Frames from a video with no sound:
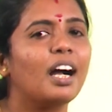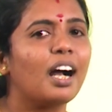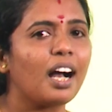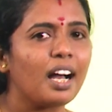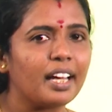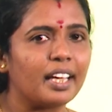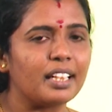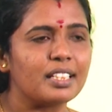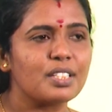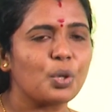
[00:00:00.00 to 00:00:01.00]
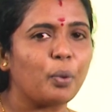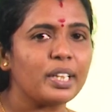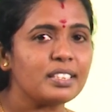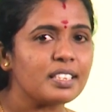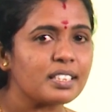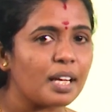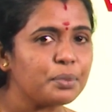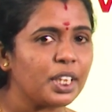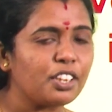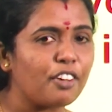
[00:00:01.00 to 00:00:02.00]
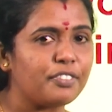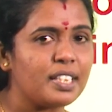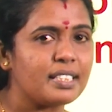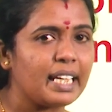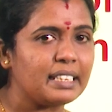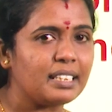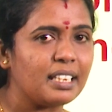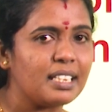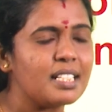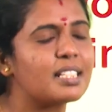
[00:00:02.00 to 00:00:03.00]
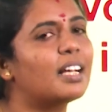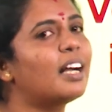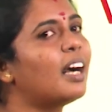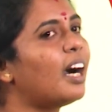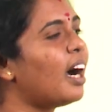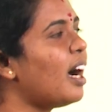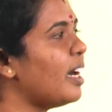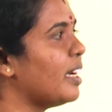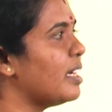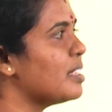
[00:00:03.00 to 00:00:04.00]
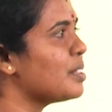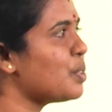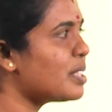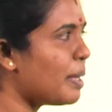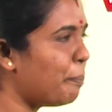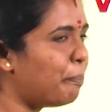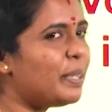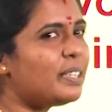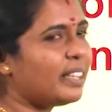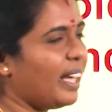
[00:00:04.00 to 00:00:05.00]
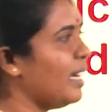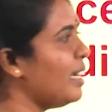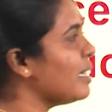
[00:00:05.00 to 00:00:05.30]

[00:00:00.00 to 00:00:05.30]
I. So, what is the subject of this sentence? I. So, simple thing,